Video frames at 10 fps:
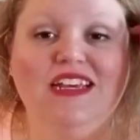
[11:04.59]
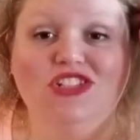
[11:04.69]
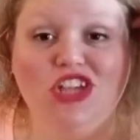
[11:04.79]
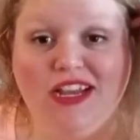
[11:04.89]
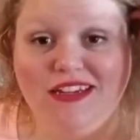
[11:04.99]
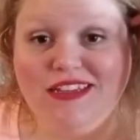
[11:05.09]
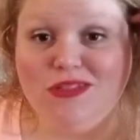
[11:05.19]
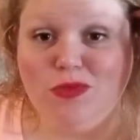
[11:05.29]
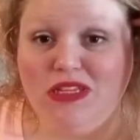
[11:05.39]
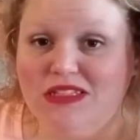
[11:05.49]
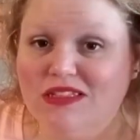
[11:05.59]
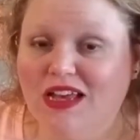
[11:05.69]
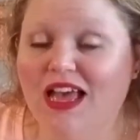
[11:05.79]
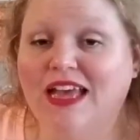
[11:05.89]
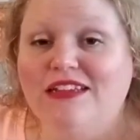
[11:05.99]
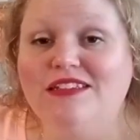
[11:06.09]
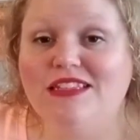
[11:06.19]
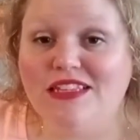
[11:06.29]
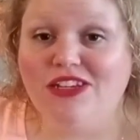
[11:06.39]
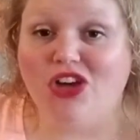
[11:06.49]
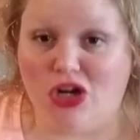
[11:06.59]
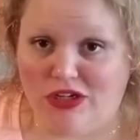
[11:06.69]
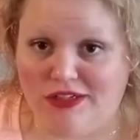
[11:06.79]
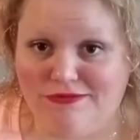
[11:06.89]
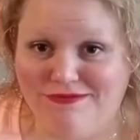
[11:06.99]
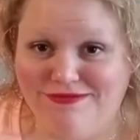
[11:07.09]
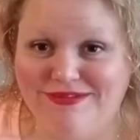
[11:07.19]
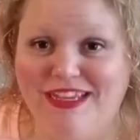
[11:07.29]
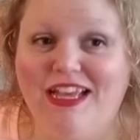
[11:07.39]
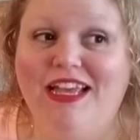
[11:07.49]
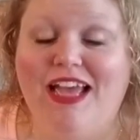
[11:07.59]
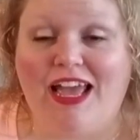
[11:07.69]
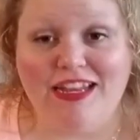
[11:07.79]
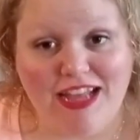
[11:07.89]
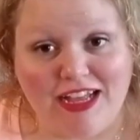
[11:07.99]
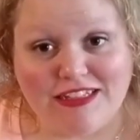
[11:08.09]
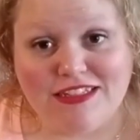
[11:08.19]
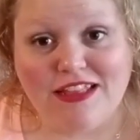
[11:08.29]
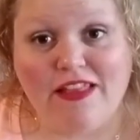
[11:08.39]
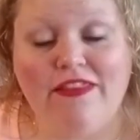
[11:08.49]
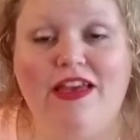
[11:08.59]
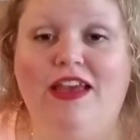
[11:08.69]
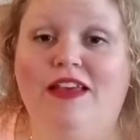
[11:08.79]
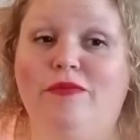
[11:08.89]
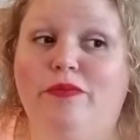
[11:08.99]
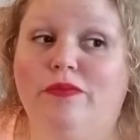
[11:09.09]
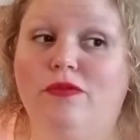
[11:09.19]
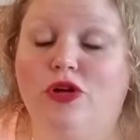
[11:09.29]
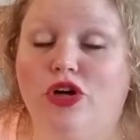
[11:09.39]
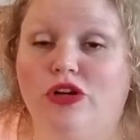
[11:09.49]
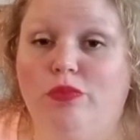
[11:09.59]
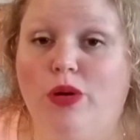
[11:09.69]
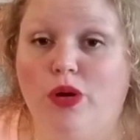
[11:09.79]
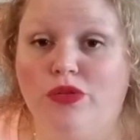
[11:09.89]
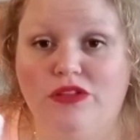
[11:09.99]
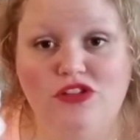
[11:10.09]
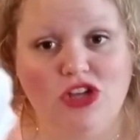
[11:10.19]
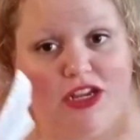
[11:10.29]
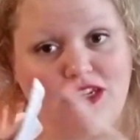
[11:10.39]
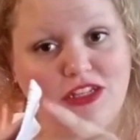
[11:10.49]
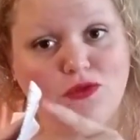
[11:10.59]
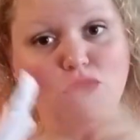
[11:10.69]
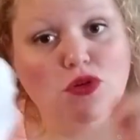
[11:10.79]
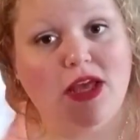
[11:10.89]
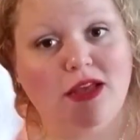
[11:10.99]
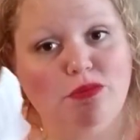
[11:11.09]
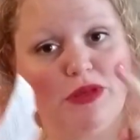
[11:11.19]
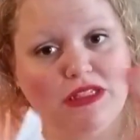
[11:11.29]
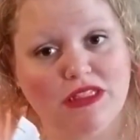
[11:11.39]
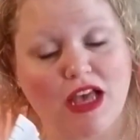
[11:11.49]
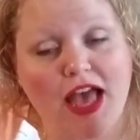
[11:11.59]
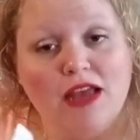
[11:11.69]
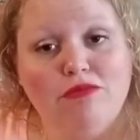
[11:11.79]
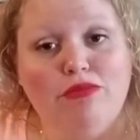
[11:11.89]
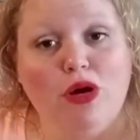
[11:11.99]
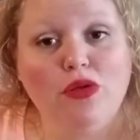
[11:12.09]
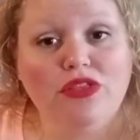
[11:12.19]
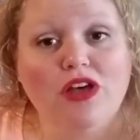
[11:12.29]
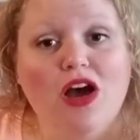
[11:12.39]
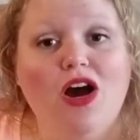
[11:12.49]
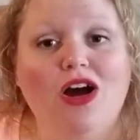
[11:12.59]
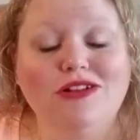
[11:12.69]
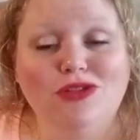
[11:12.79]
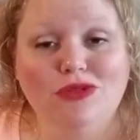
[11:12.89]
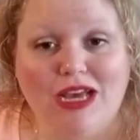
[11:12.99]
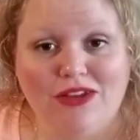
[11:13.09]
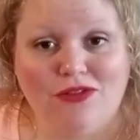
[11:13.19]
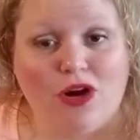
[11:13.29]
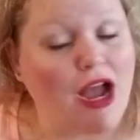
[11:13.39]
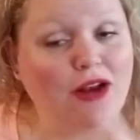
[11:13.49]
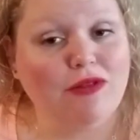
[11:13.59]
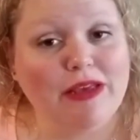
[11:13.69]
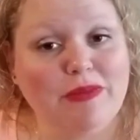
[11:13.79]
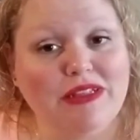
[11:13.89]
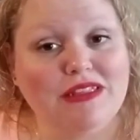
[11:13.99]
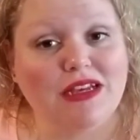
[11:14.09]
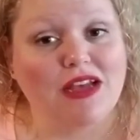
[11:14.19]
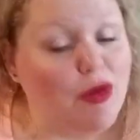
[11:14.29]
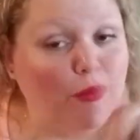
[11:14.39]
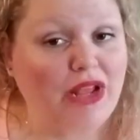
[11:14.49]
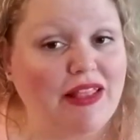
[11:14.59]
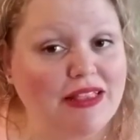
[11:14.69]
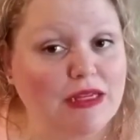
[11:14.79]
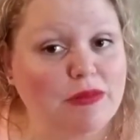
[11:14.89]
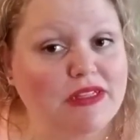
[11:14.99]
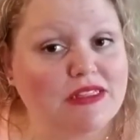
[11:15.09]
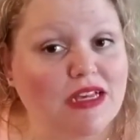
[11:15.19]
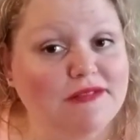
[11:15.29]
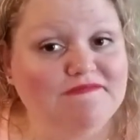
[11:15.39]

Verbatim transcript: Chinese Pizza and Tea Garden. And yes, they cook both Chinese food and pizza, and both are to die for. I don't like pizza, but I like their pizza.